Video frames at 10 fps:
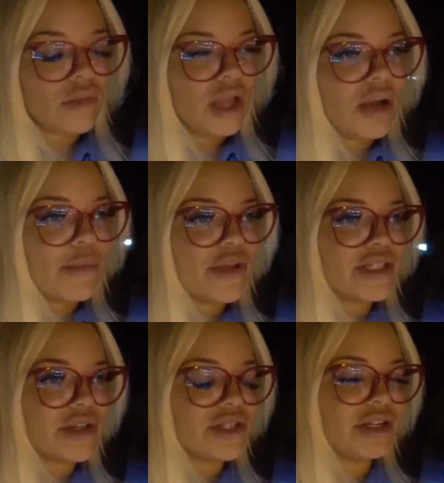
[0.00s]
a couple weeks
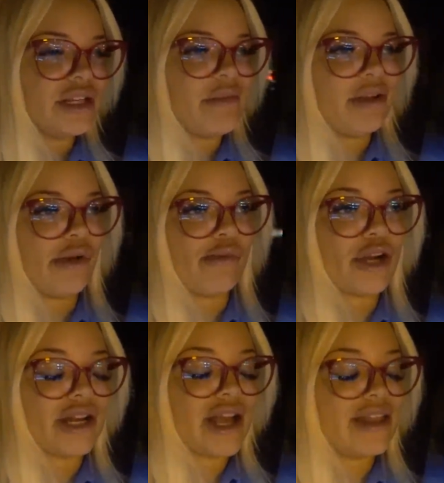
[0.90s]
ago, starting Lin-Manuel
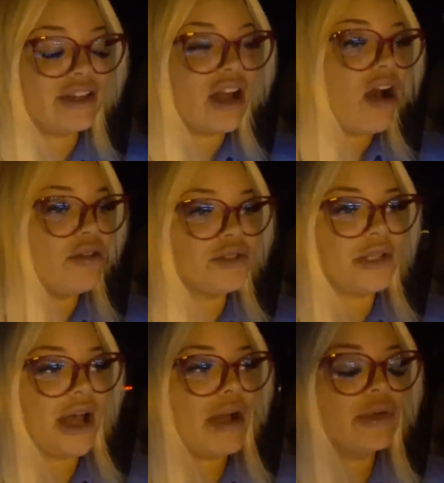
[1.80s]
Miranda, and they're not all sold
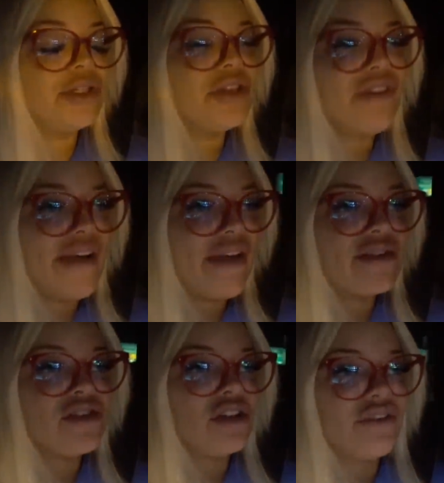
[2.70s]
out. I want to do the five
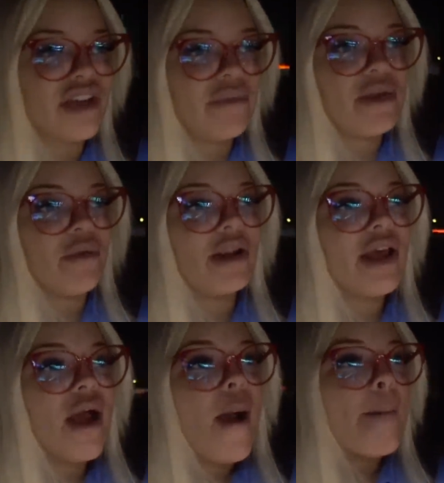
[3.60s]
thousand dollar V I P one,
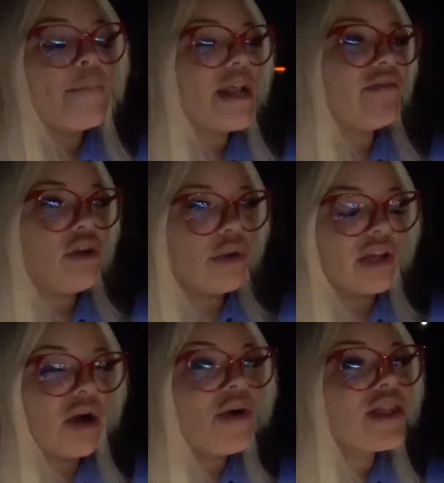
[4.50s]
but I have no one to
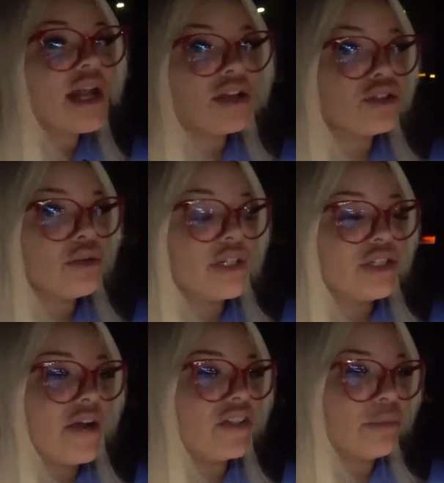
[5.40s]
go with, and I also don't want
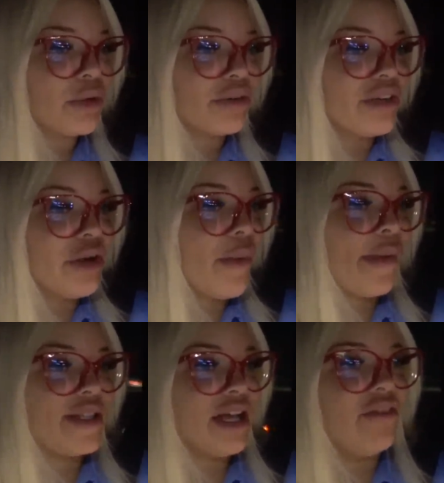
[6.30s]
to travel to Puerto Rico by
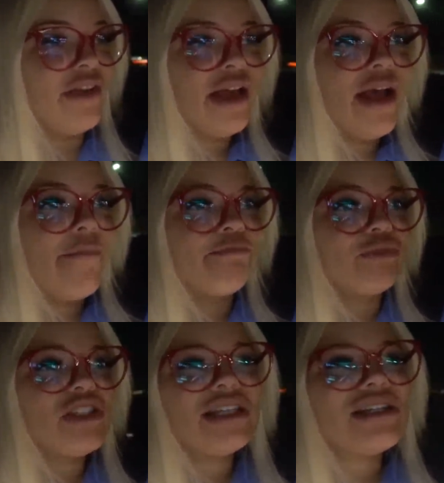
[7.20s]
myself.
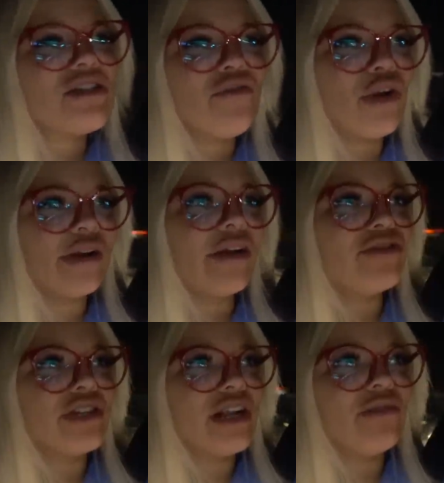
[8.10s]
Just because it's a foreign
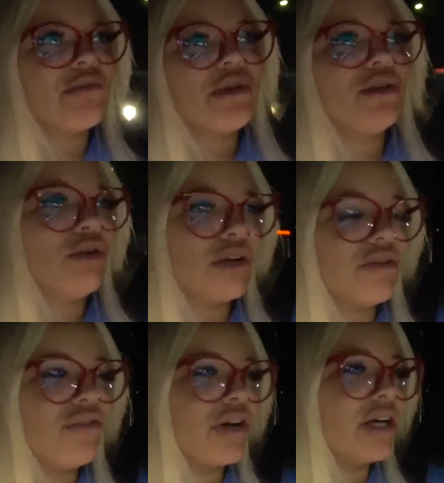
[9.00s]
country, and I don't want to be alone in
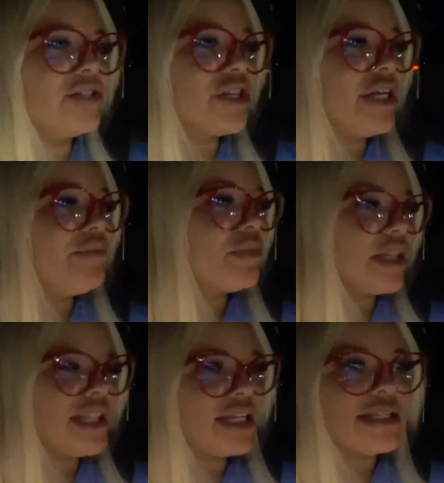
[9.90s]
a foreign country.
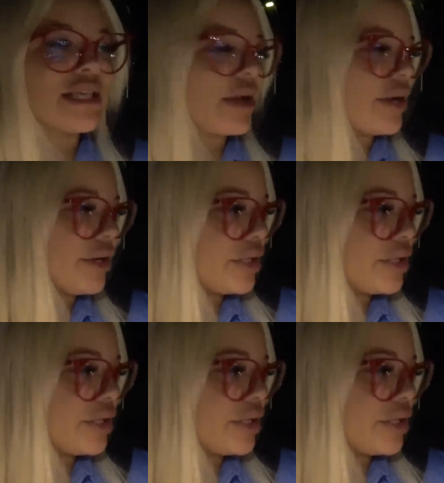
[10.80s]
Not that it's scary or